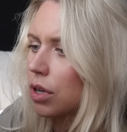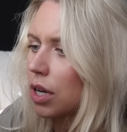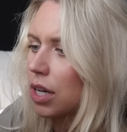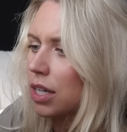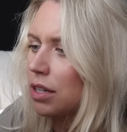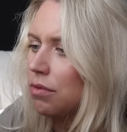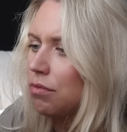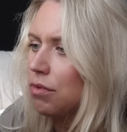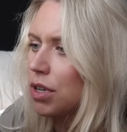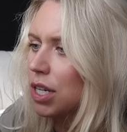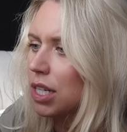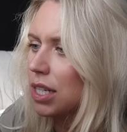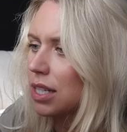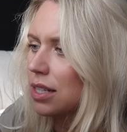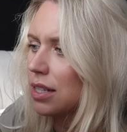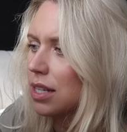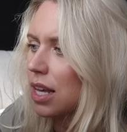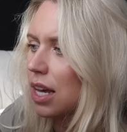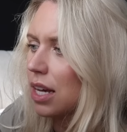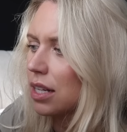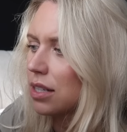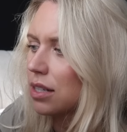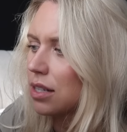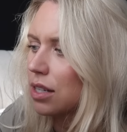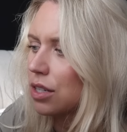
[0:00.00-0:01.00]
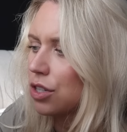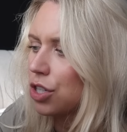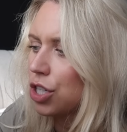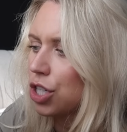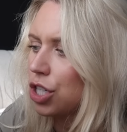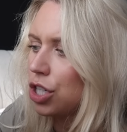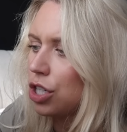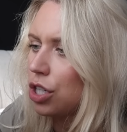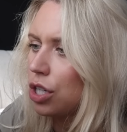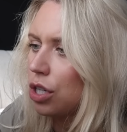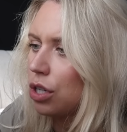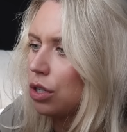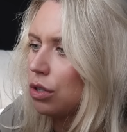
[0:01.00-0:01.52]
I didn't realize they had such a
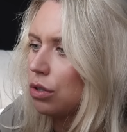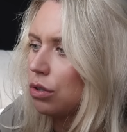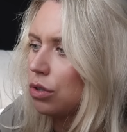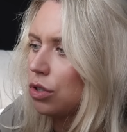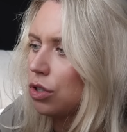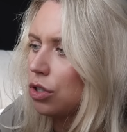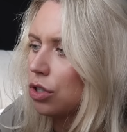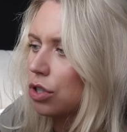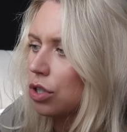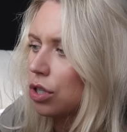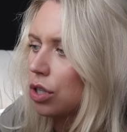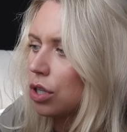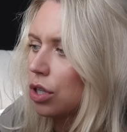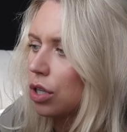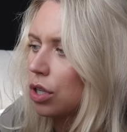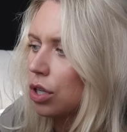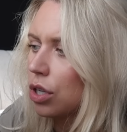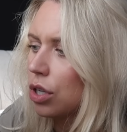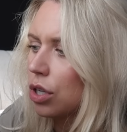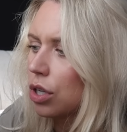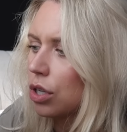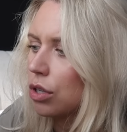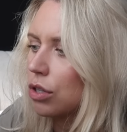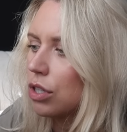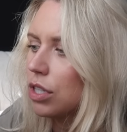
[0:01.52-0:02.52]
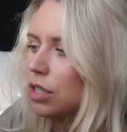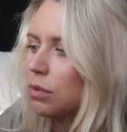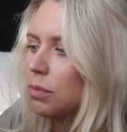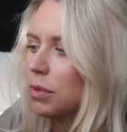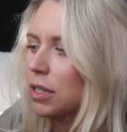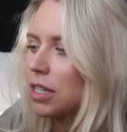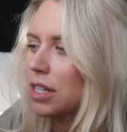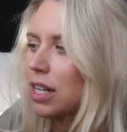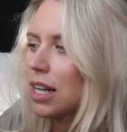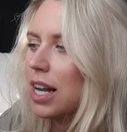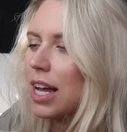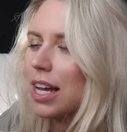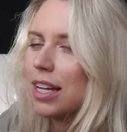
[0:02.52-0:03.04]
huge
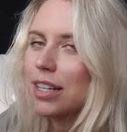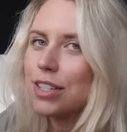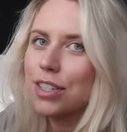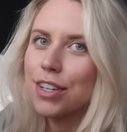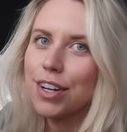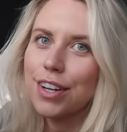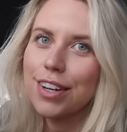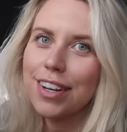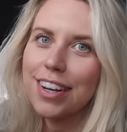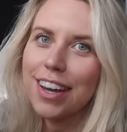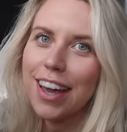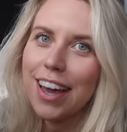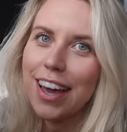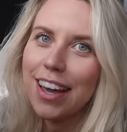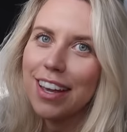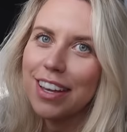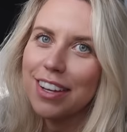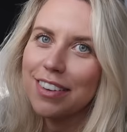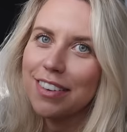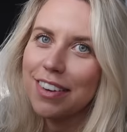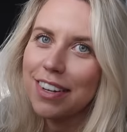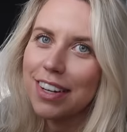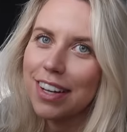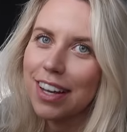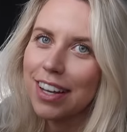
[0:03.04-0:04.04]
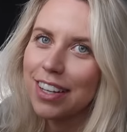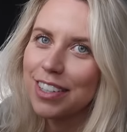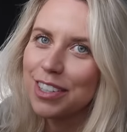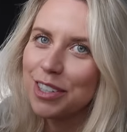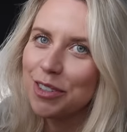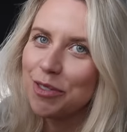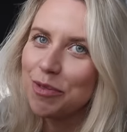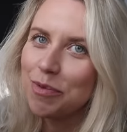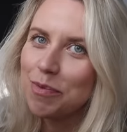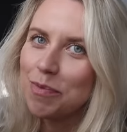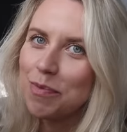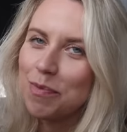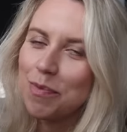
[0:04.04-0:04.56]
Christmas selection. Okay, you ready?
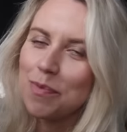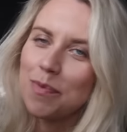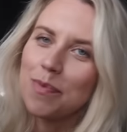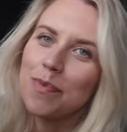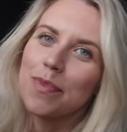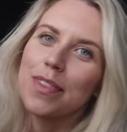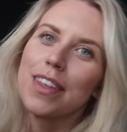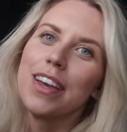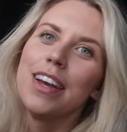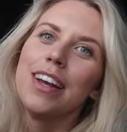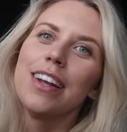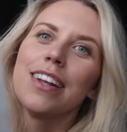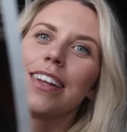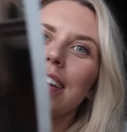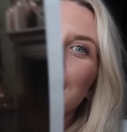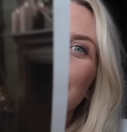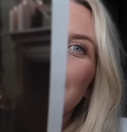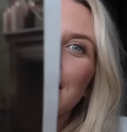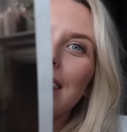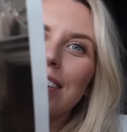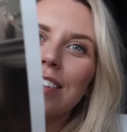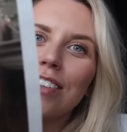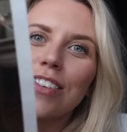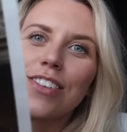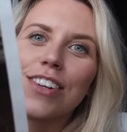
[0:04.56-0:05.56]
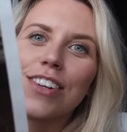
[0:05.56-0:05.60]
Look at these